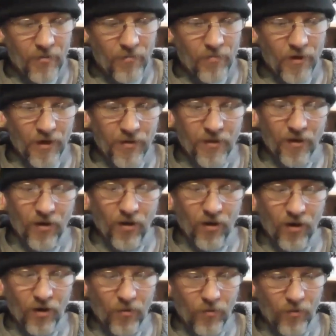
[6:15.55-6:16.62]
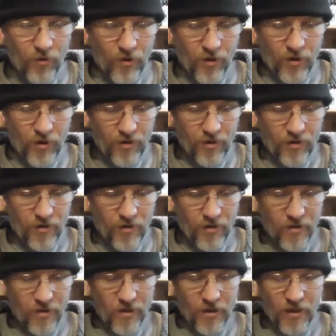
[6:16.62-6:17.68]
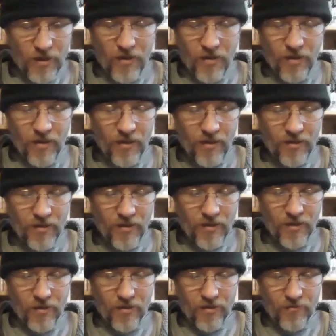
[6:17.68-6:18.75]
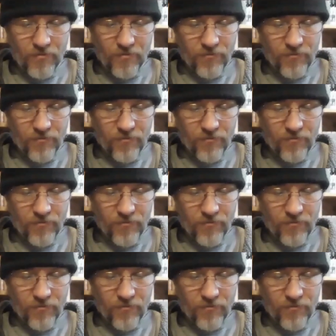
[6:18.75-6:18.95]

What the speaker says: But the artwork in this is